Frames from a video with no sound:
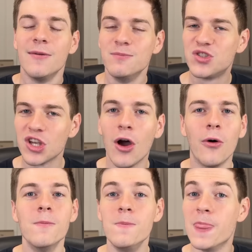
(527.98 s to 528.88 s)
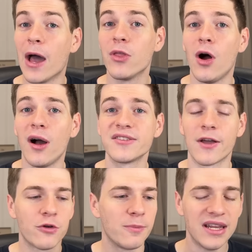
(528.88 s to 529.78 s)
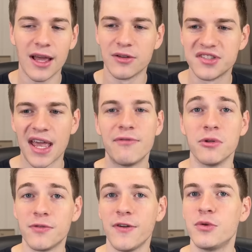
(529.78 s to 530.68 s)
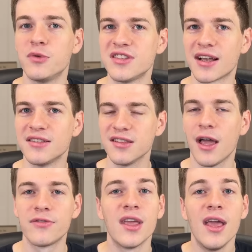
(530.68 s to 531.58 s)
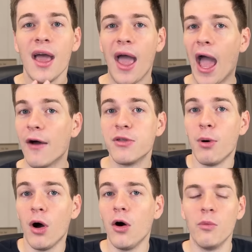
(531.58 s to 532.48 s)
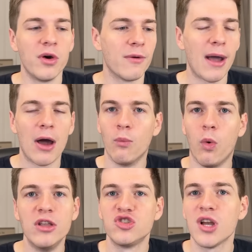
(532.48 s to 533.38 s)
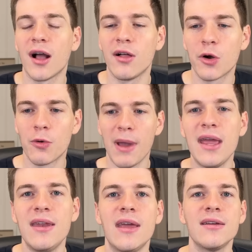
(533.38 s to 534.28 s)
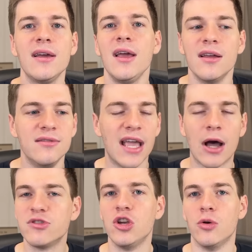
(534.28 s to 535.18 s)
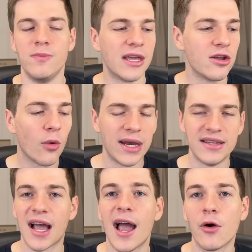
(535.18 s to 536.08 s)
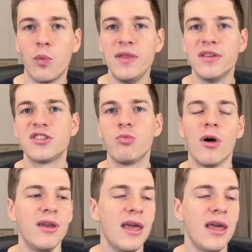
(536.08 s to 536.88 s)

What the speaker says: So now the Hawks, after being down 7 with 51 seconds left, have the ball with about 1 shot clock remaining, down 2. They can go ahead and tie or win this one,